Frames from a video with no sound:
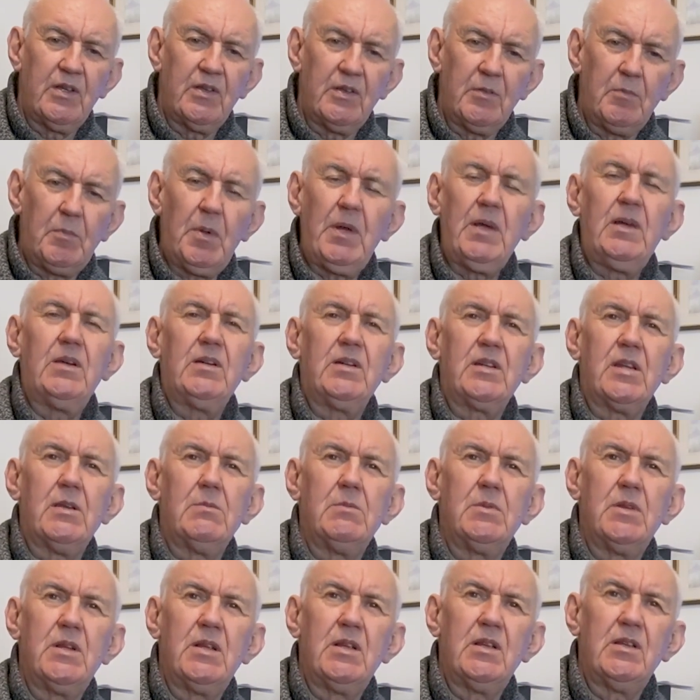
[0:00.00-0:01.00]
the power
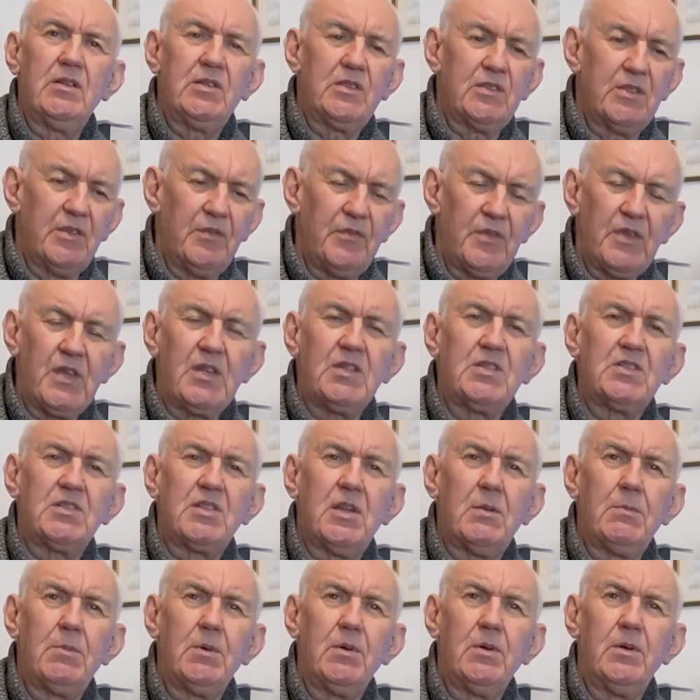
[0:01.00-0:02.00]
coming out, the V S
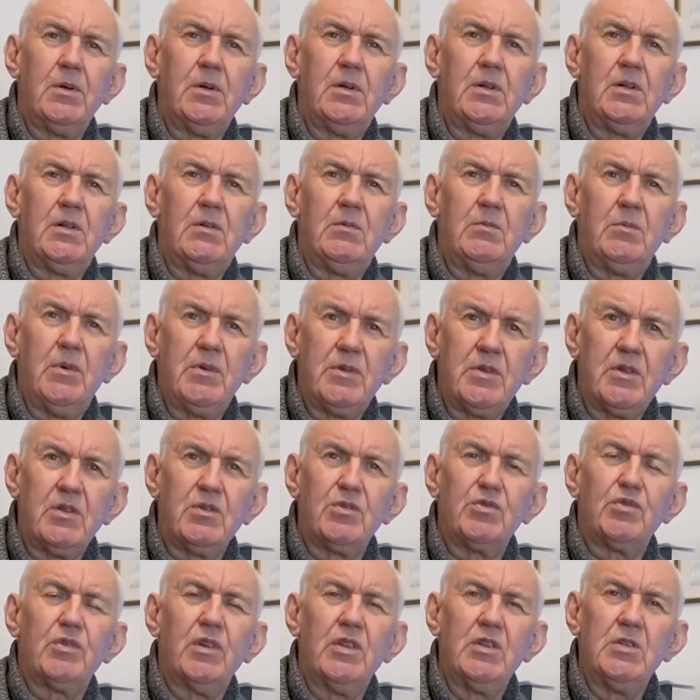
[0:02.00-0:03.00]
W R, whether you're
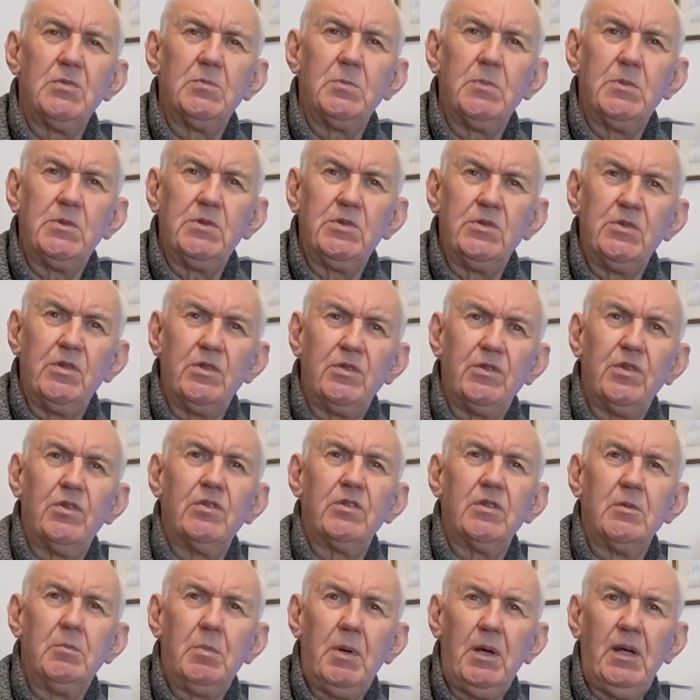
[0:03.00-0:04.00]
transmitting or not,
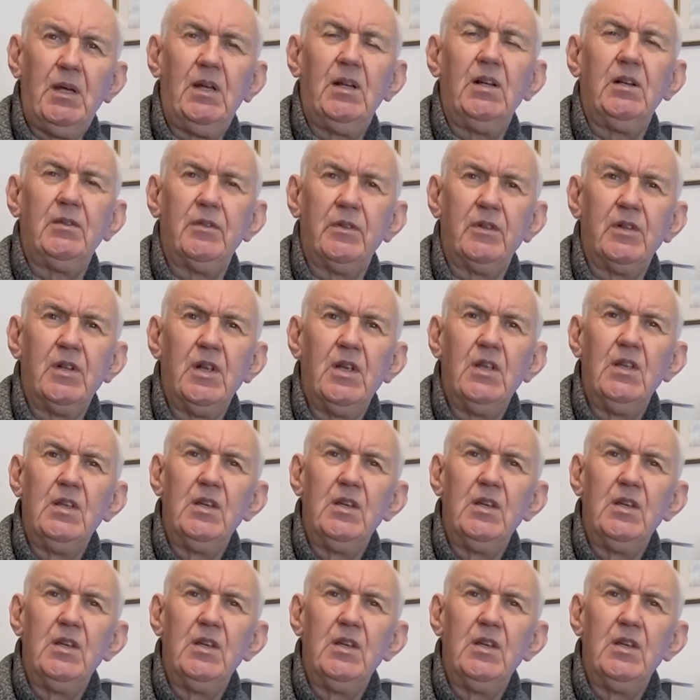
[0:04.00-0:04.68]
and the power level.